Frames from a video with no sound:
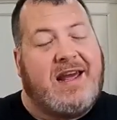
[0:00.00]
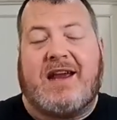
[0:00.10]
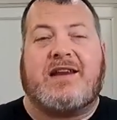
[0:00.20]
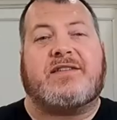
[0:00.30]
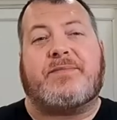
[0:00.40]

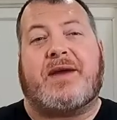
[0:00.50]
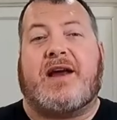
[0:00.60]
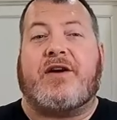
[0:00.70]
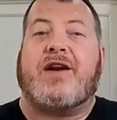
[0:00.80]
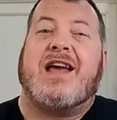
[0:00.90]
It doesn't
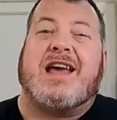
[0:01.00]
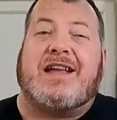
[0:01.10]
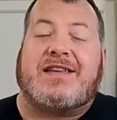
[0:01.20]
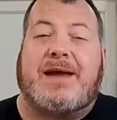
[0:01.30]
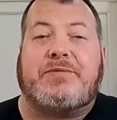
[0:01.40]
matter.
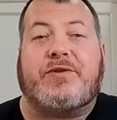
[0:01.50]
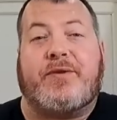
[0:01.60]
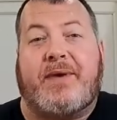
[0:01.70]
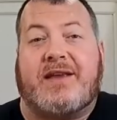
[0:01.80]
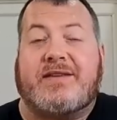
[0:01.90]
It's
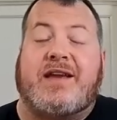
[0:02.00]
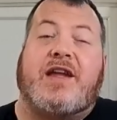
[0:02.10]
absolutely amazing.